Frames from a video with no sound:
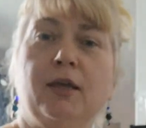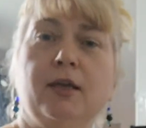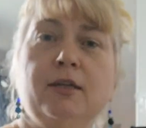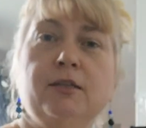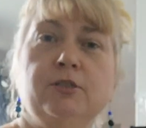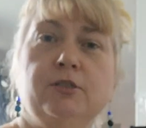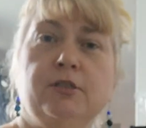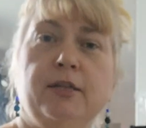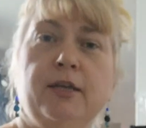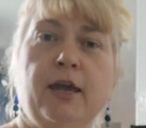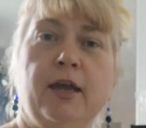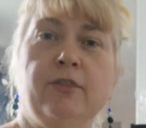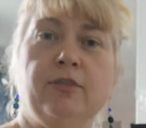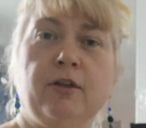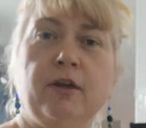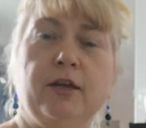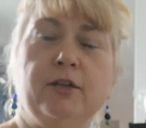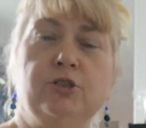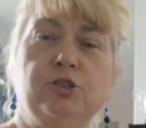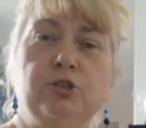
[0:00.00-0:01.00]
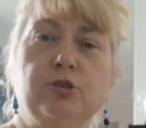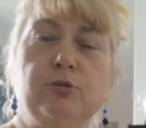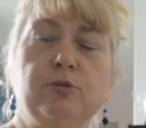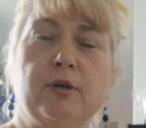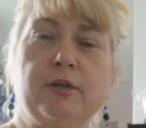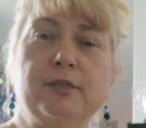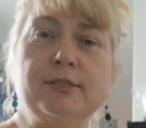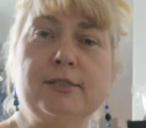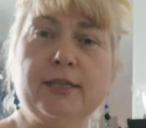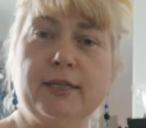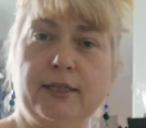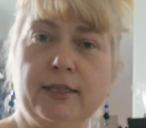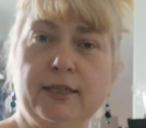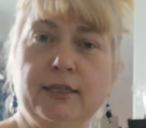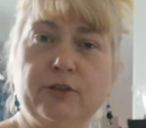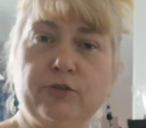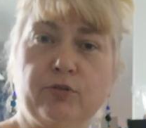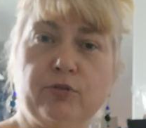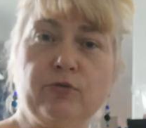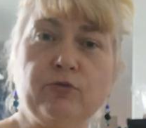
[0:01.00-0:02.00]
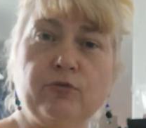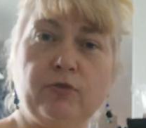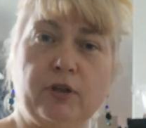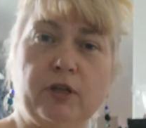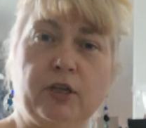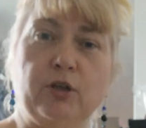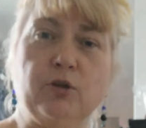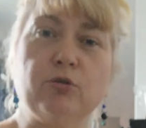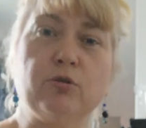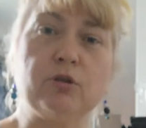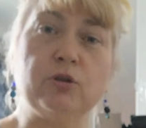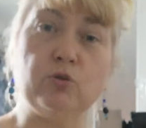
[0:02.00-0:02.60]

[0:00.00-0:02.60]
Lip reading: And today I thought I'd do a slightly different video